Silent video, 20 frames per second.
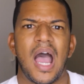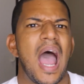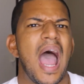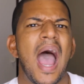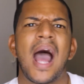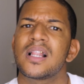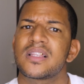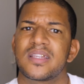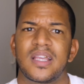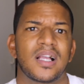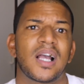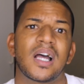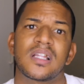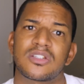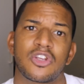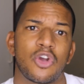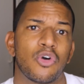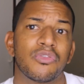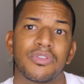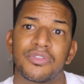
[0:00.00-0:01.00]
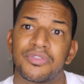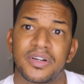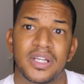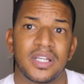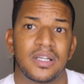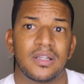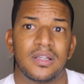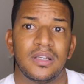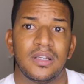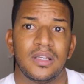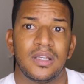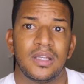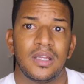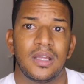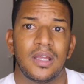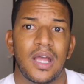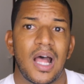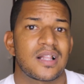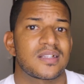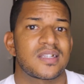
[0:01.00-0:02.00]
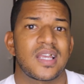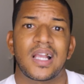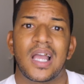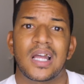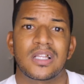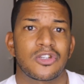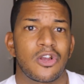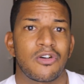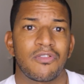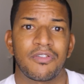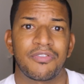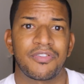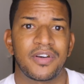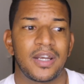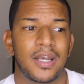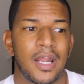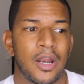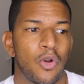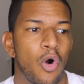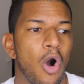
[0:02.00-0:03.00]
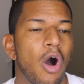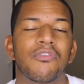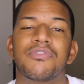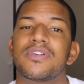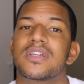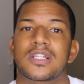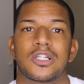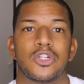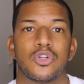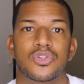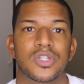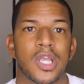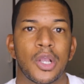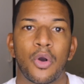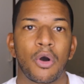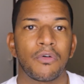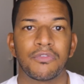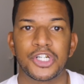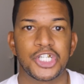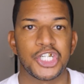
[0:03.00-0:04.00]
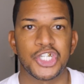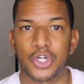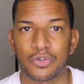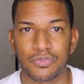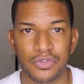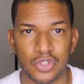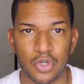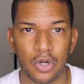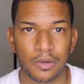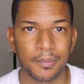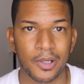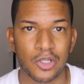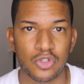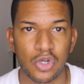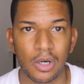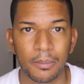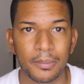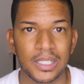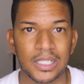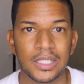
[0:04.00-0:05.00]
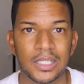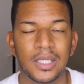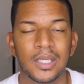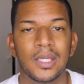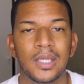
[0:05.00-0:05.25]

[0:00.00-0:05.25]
I'll take Kante over Fred. And obviously you take Kovacic over Scott McTominay.